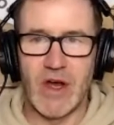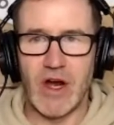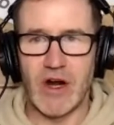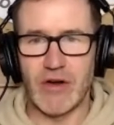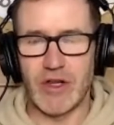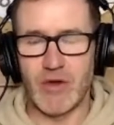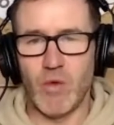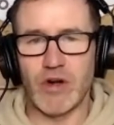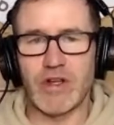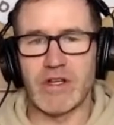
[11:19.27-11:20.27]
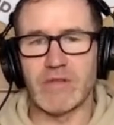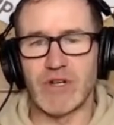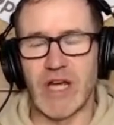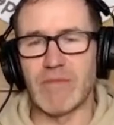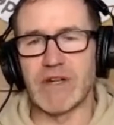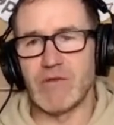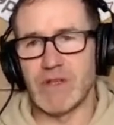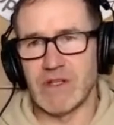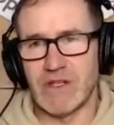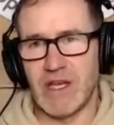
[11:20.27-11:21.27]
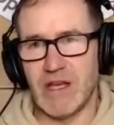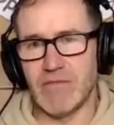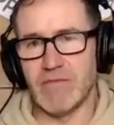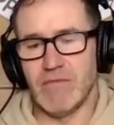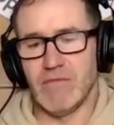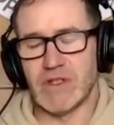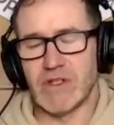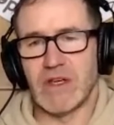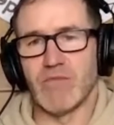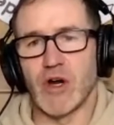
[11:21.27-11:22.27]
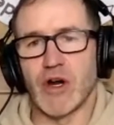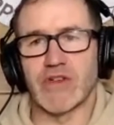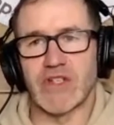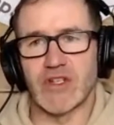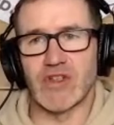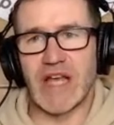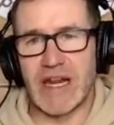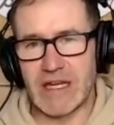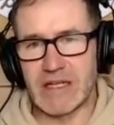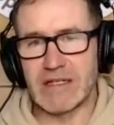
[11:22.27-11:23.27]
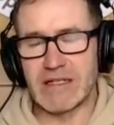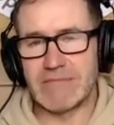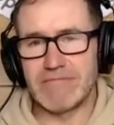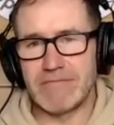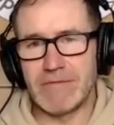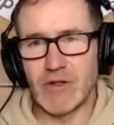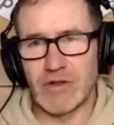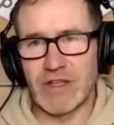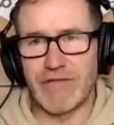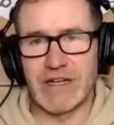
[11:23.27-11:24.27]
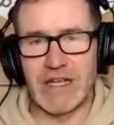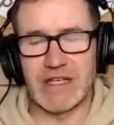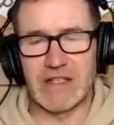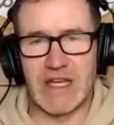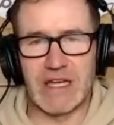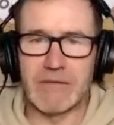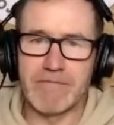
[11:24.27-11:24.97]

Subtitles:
Or are you working predominantly with the same borders and just adding different things in?